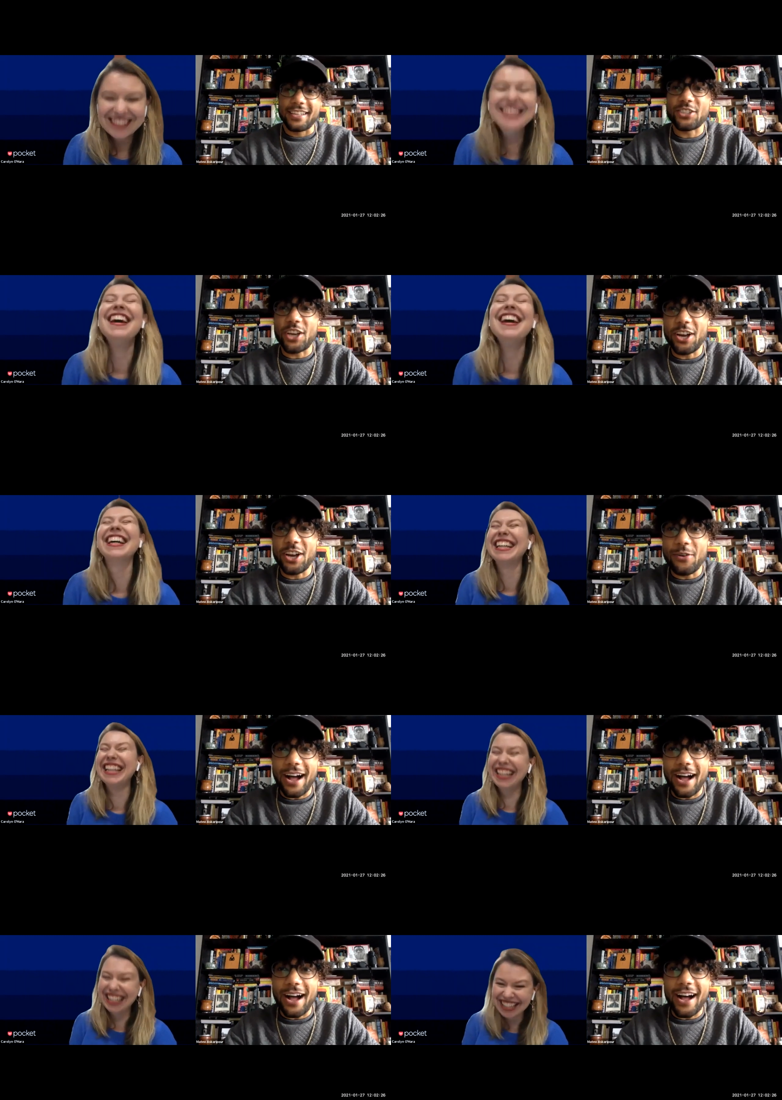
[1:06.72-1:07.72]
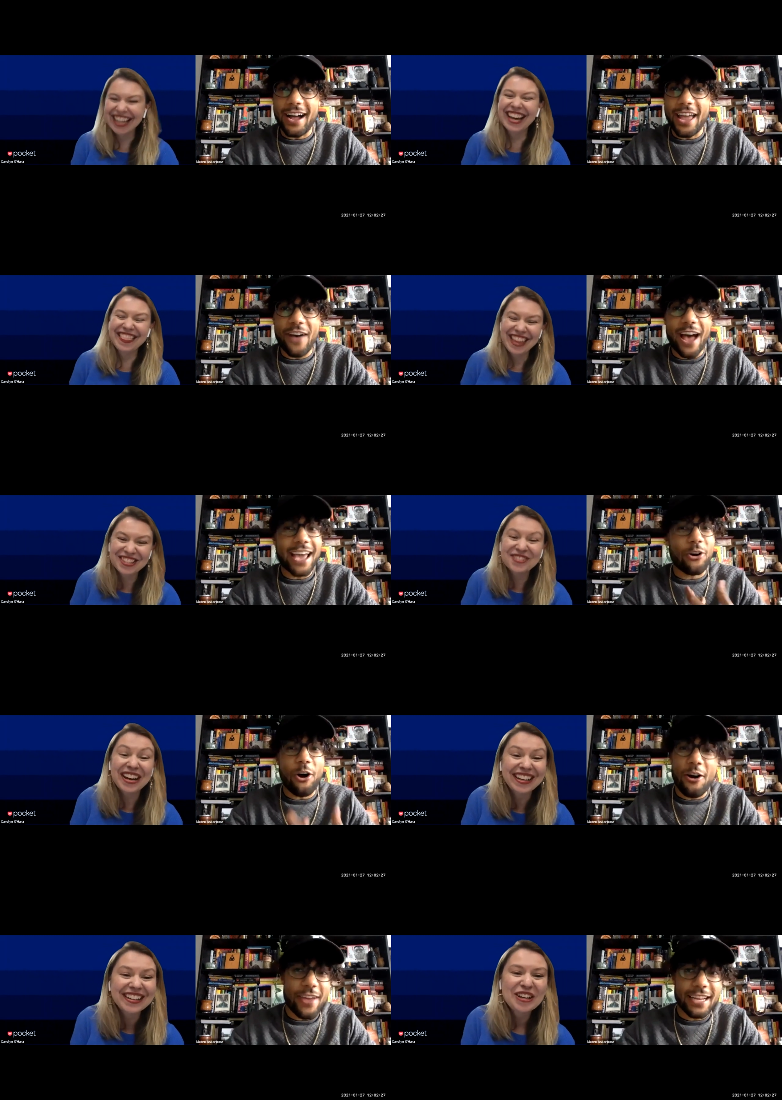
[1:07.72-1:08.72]
Speaker 1: So if
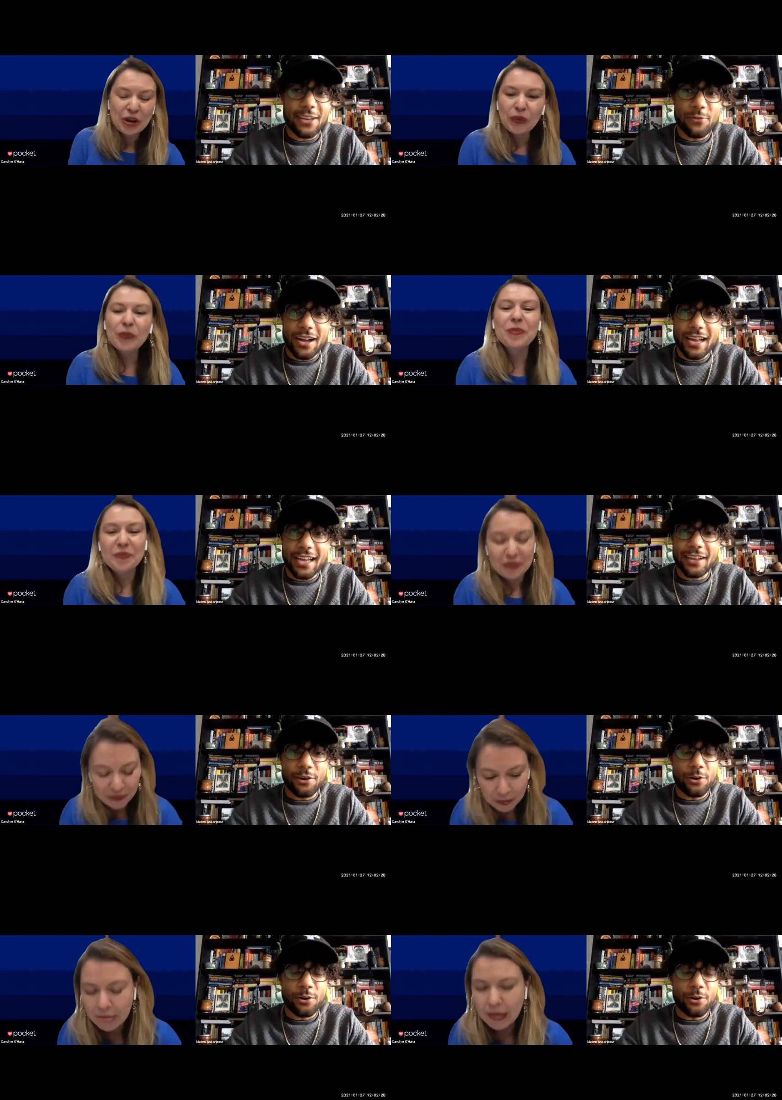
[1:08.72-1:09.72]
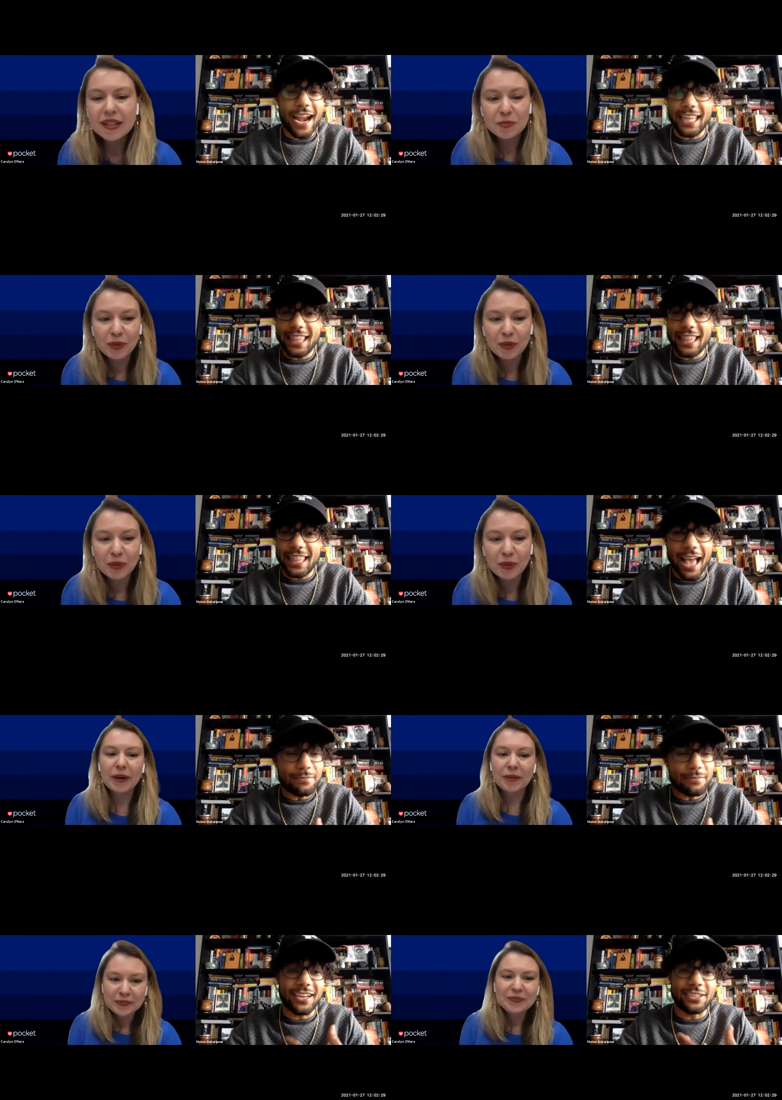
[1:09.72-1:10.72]
I cough anyone or
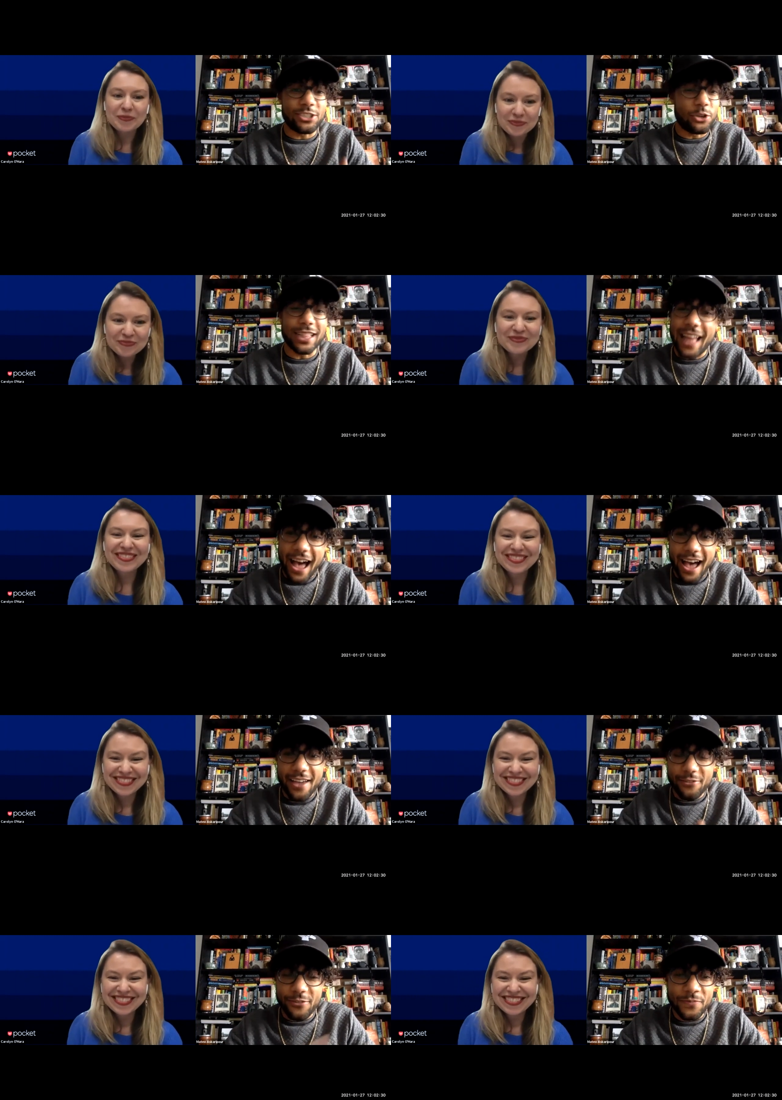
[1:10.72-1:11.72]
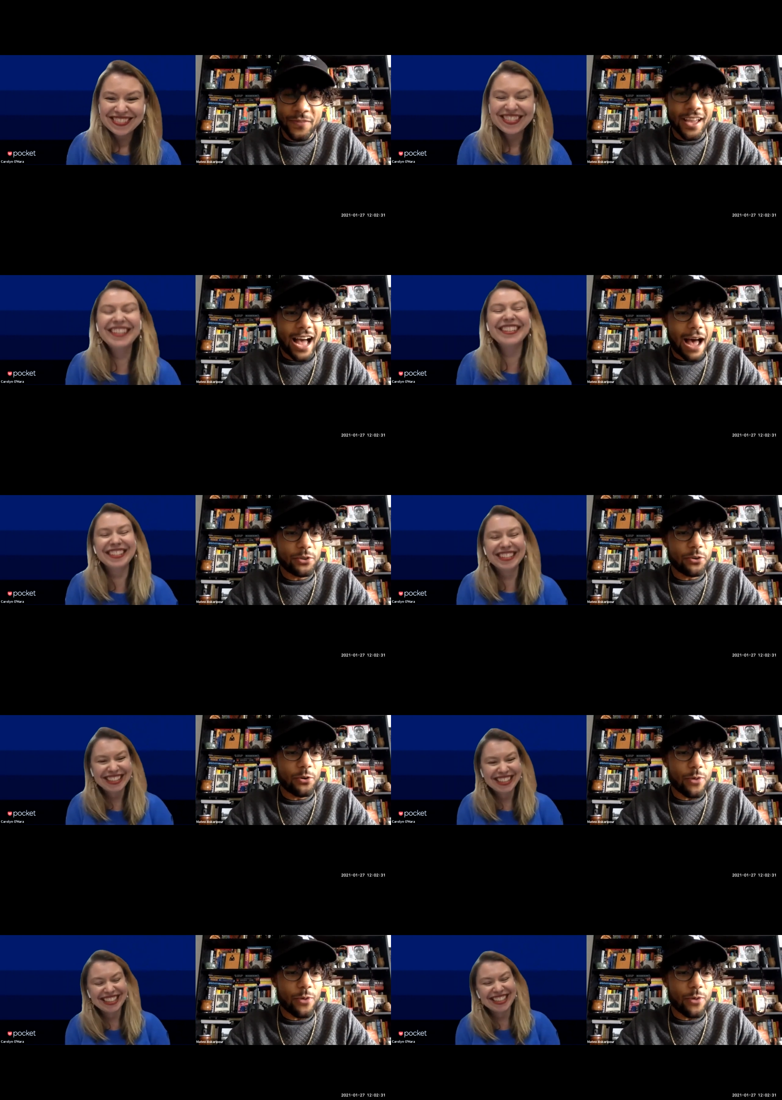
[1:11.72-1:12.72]
anything, I'm just going to do it live.
Speaker 2: I'm
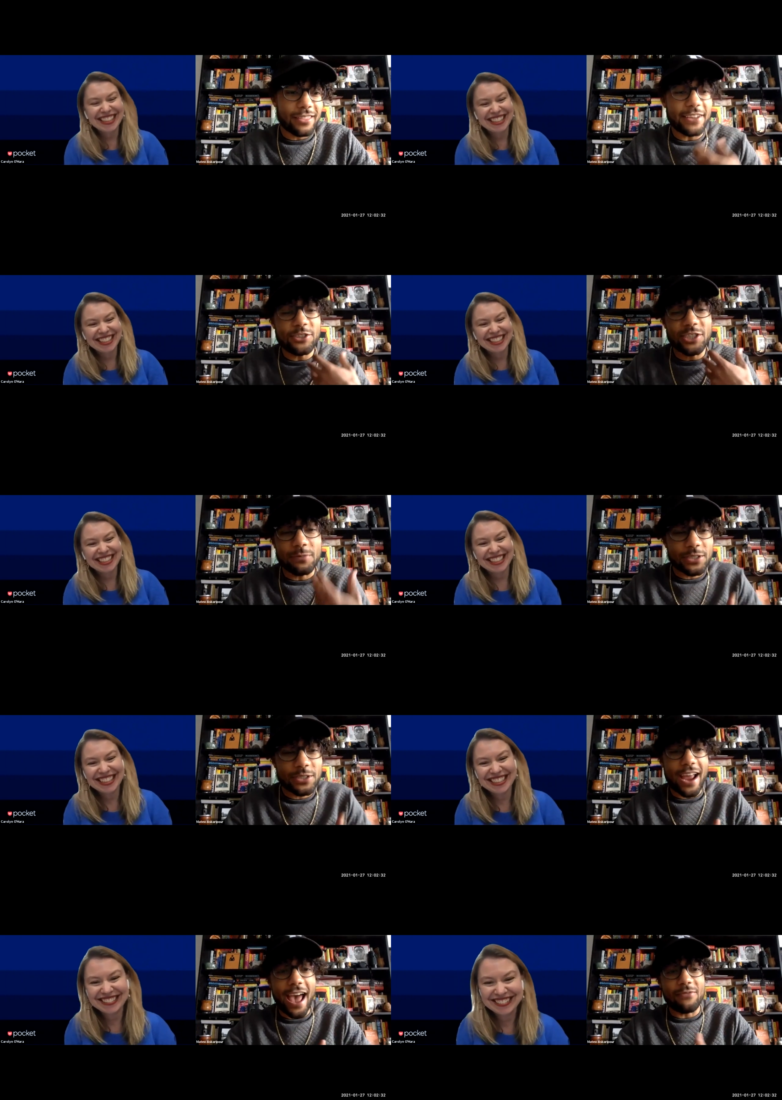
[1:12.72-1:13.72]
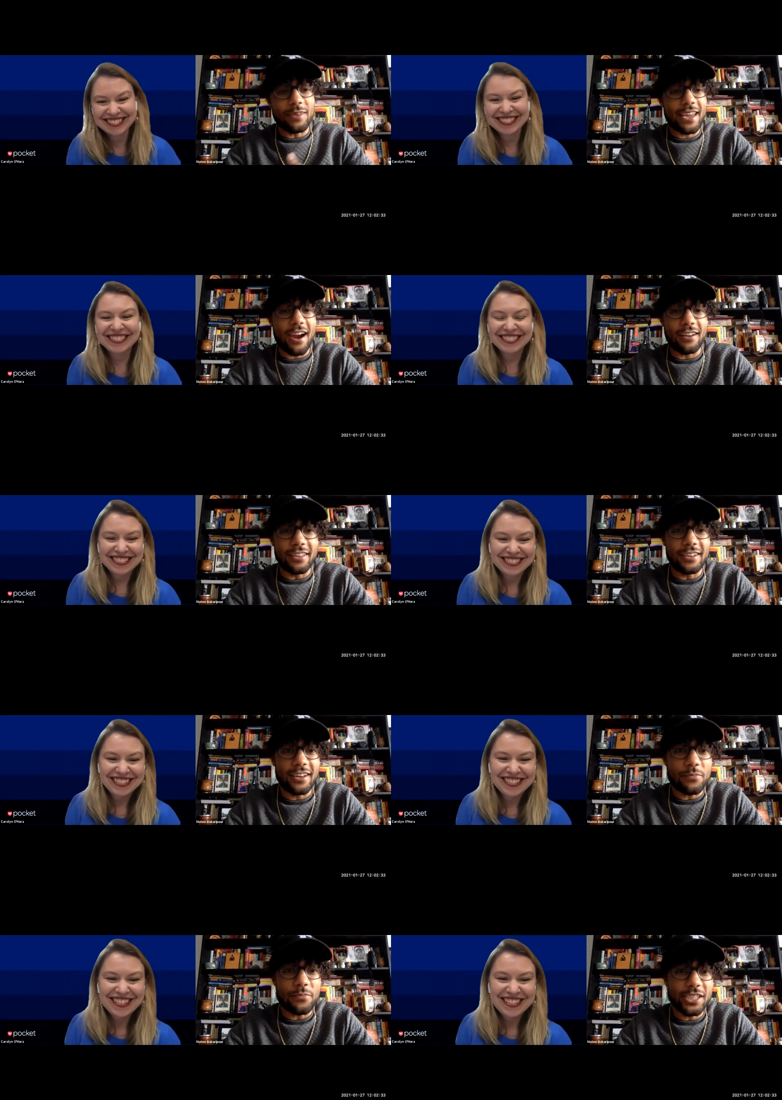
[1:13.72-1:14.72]
doing well. Thank you so much for having me,
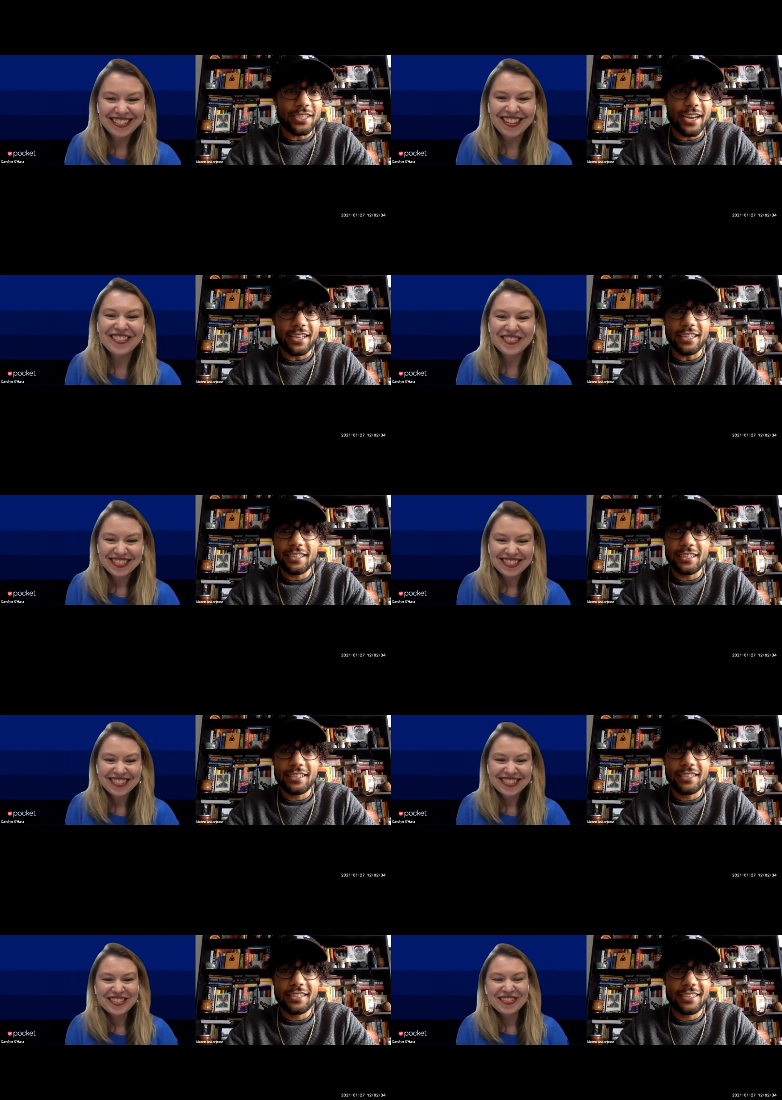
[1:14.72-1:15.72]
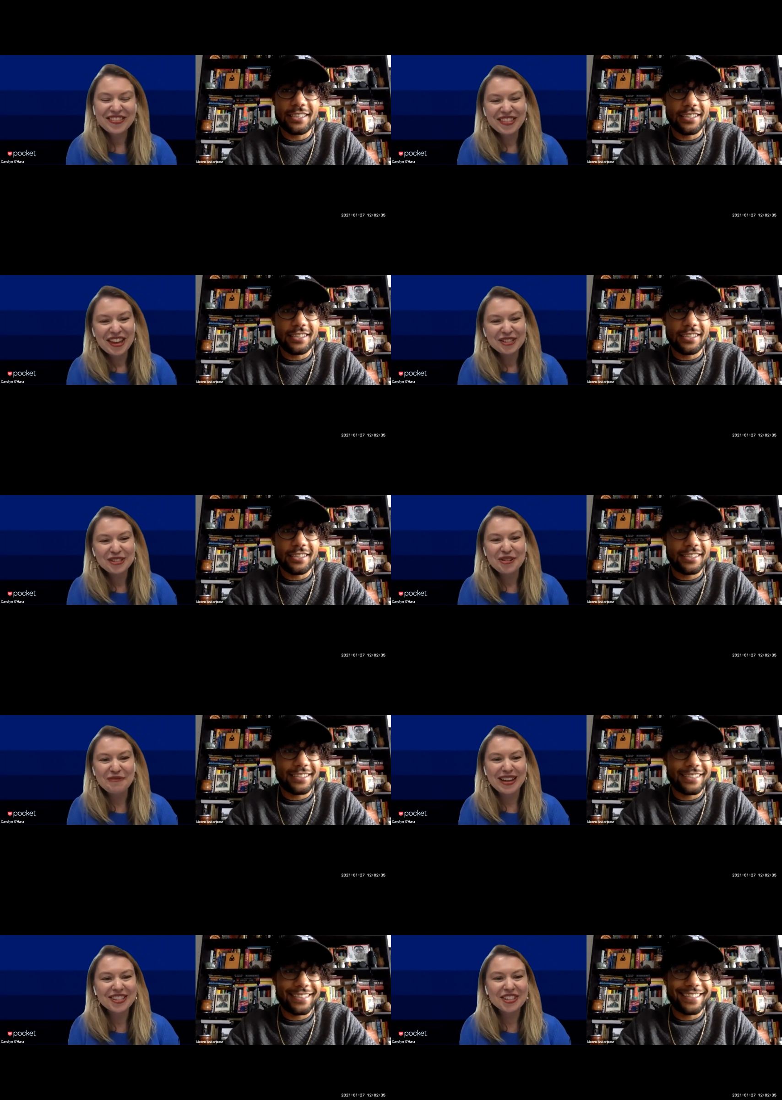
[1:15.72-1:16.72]
Carolyn. I appreciate it.
Speaker 1: Thanks so
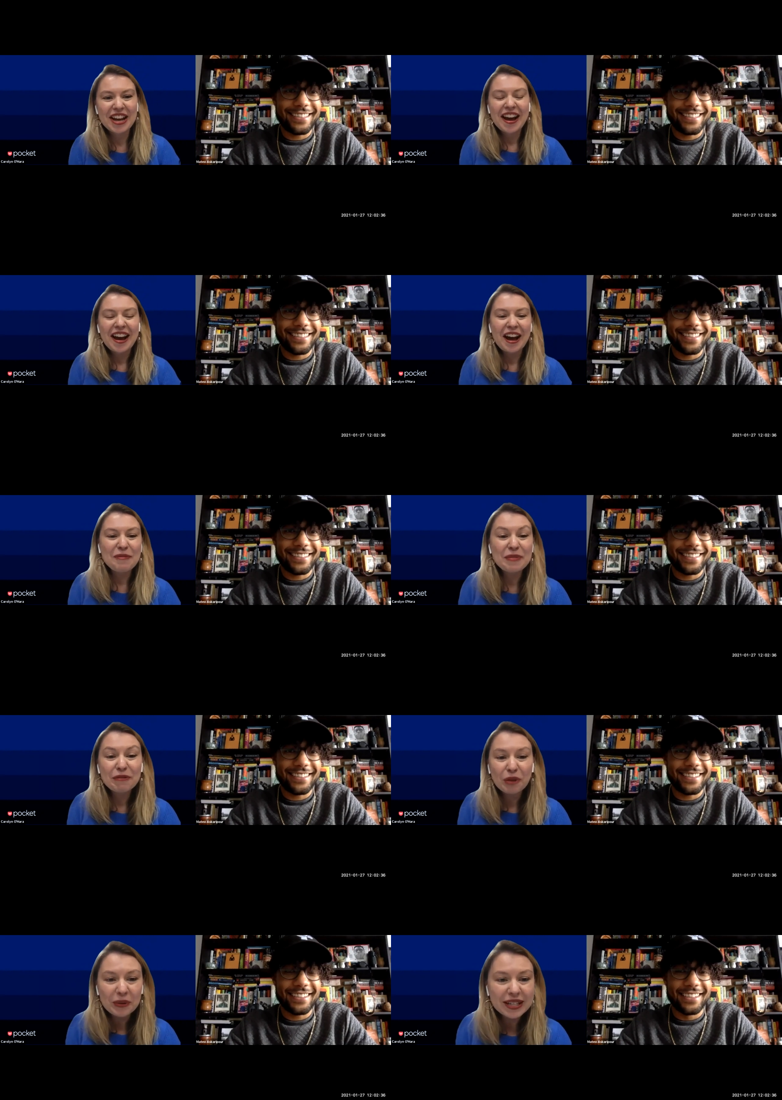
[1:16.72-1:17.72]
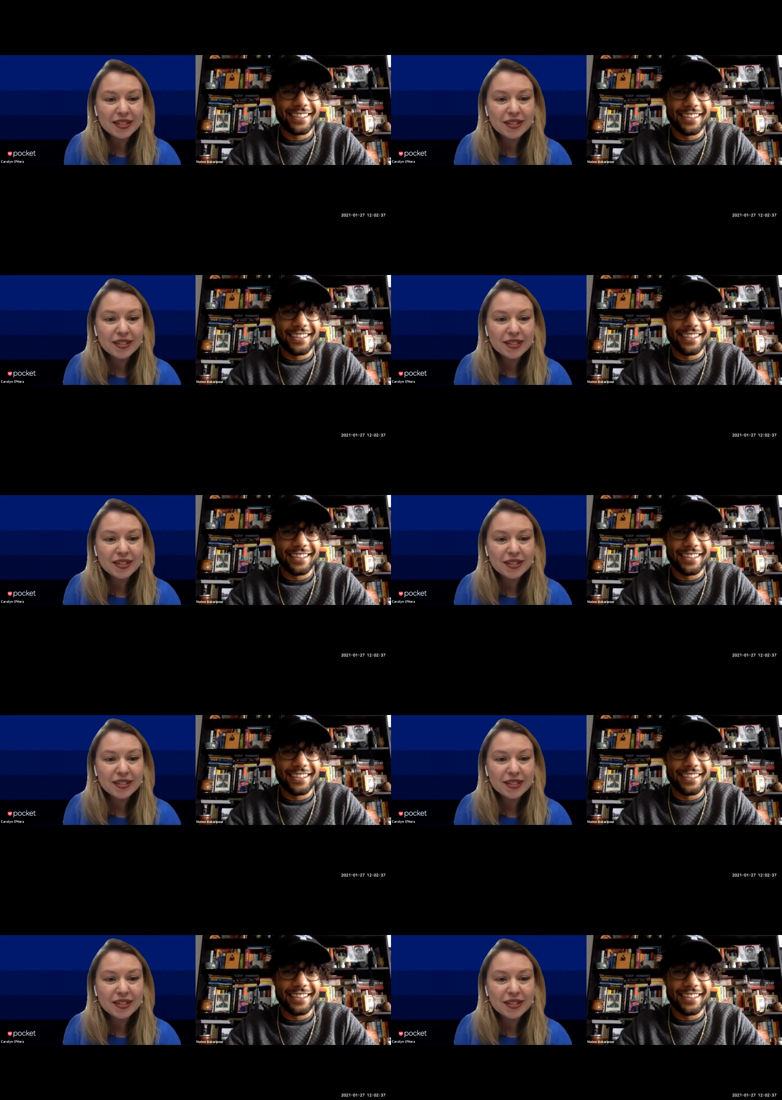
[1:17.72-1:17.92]
much. Before we get